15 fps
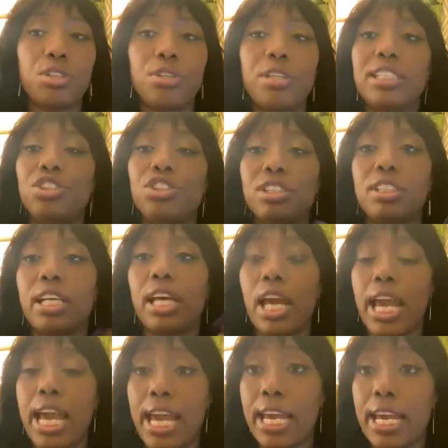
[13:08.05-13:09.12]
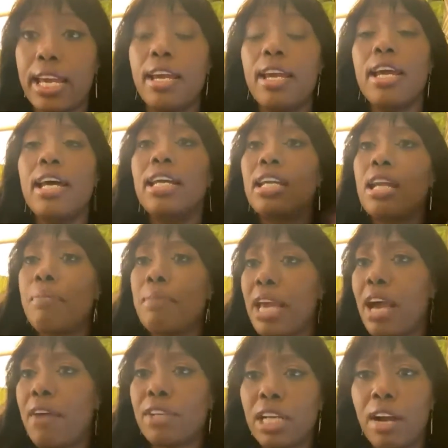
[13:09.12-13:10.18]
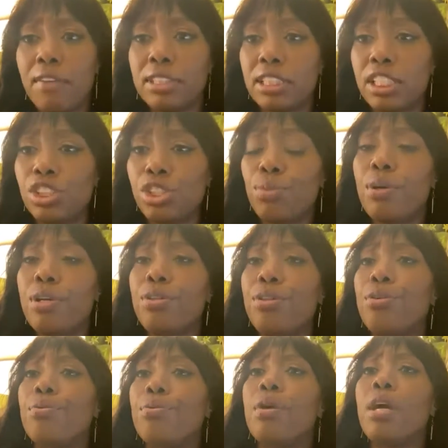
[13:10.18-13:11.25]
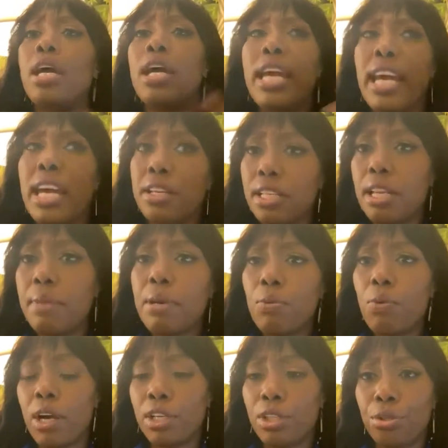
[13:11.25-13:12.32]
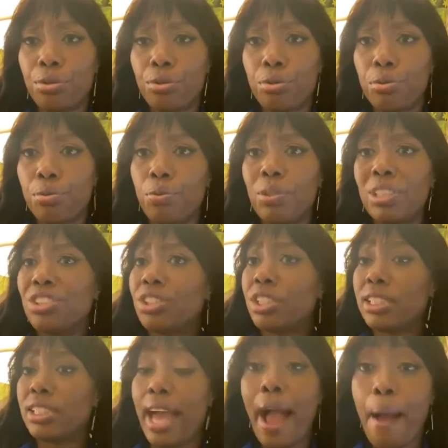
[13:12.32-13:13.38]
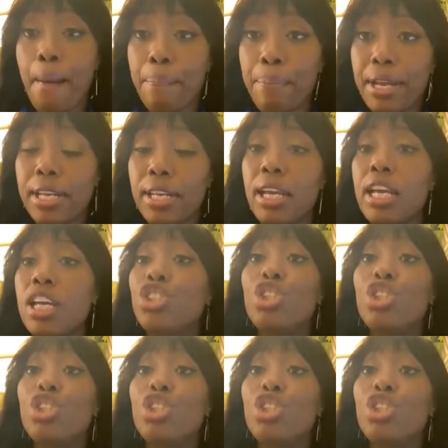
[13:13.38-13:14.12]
You didn't just say, hey, let me have a conversation with you and let me walk you through what just happened.